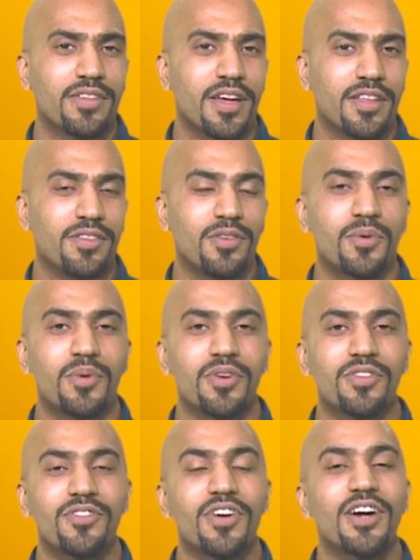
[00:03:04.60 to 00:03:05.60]
that you were
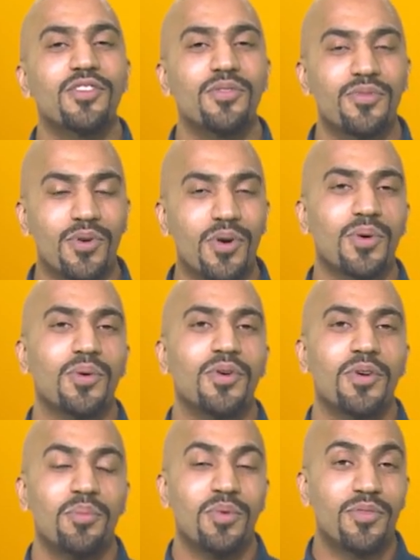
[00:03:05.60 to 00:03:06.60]
trying to follow
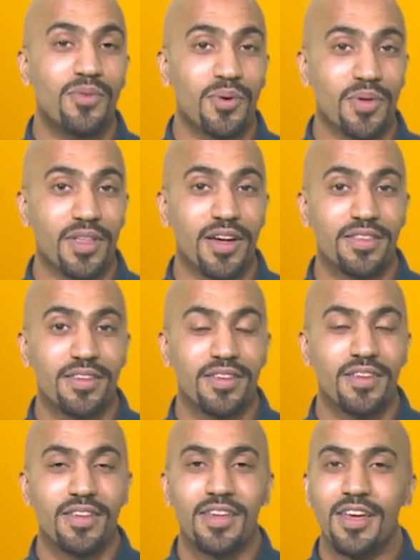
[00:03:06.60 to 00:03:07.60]
before that.
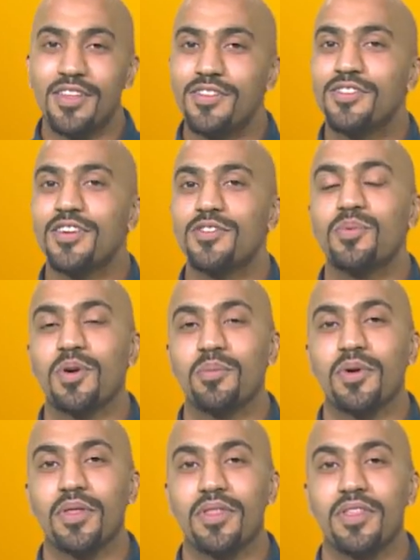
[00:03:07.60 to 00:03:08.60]
It's just 1
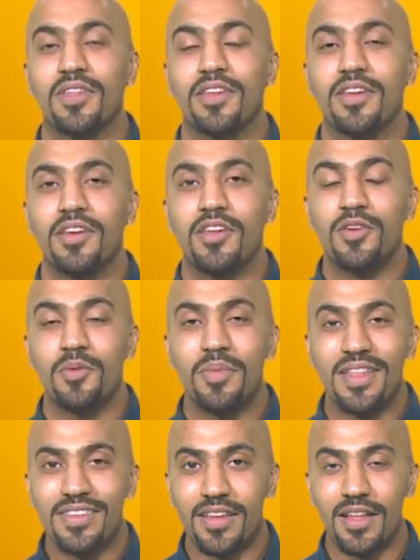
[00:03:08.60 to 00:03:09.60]
month. Your
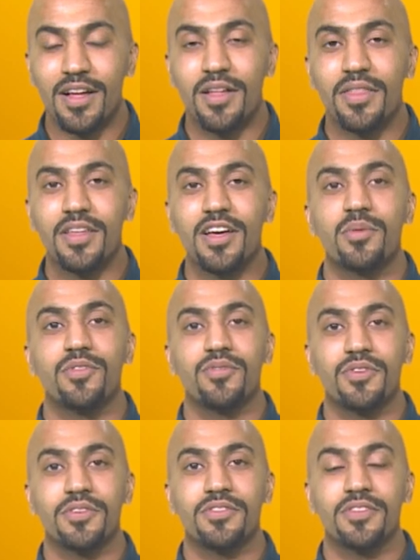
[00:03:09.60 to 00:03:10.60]
mental health comes
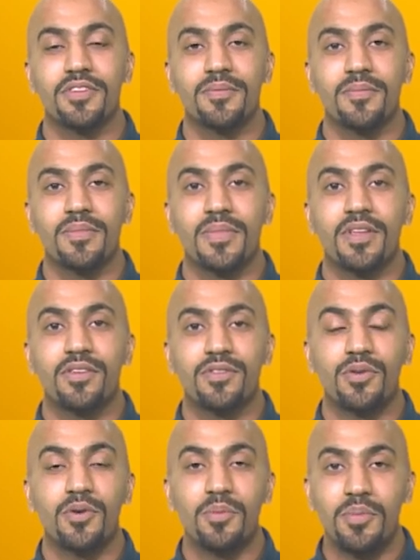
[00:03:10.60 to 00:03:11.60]
first.
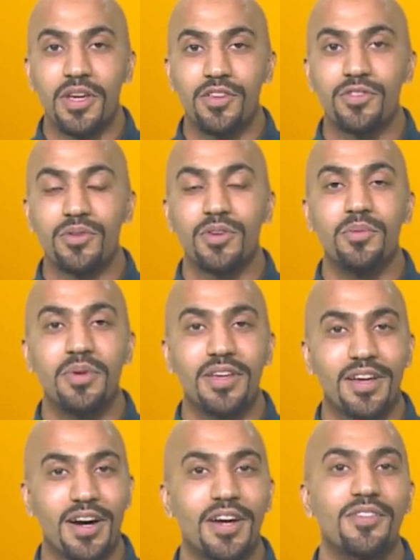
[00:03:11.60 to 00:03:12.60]
So make sure you be
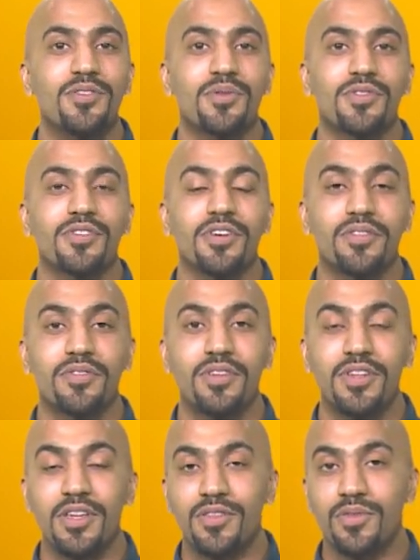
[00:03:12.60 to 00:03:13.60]
kind to yourself.
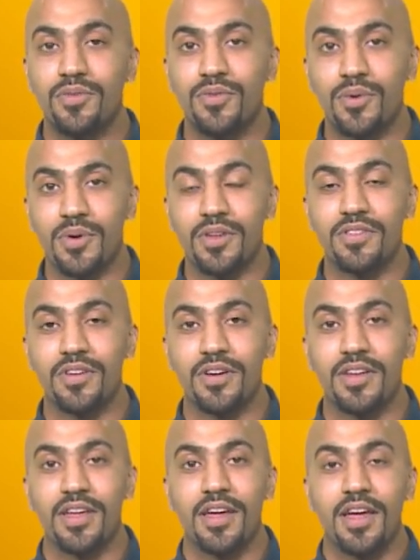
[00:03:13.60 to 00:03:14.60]
You need to focus
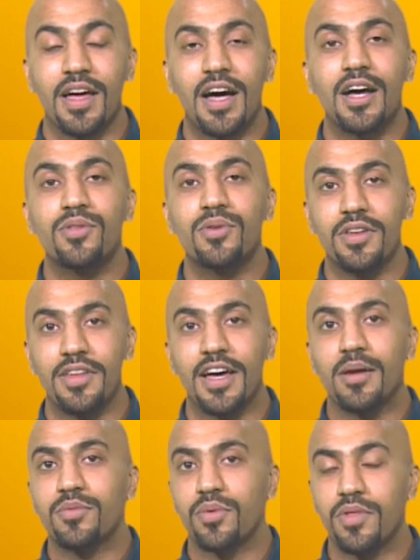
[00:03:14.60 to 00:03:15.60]
on how to
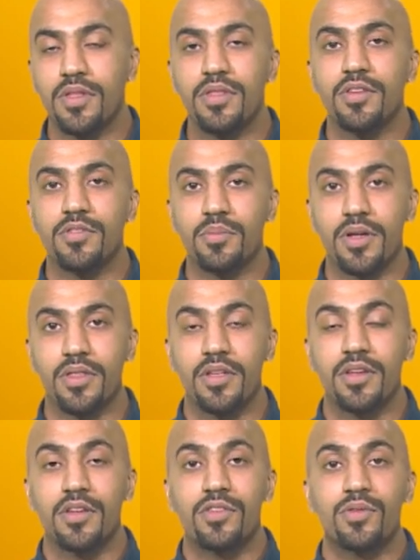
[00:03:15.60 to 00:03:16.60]
adapt within this month
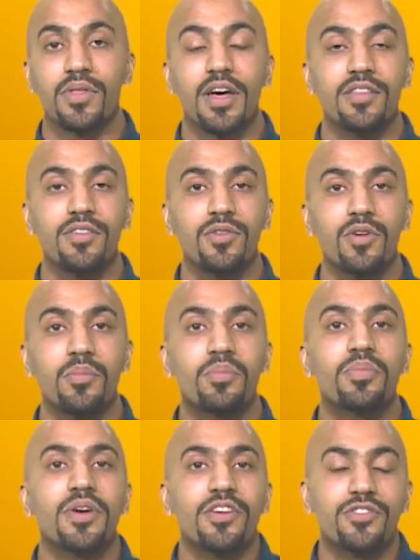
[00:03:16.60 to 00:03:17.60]
so that you don't
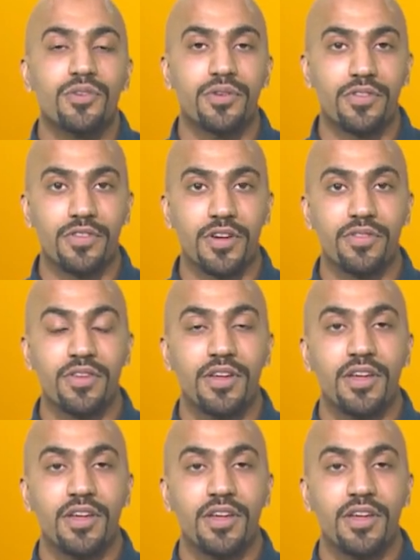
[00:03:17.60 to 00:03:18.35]
pressure yourself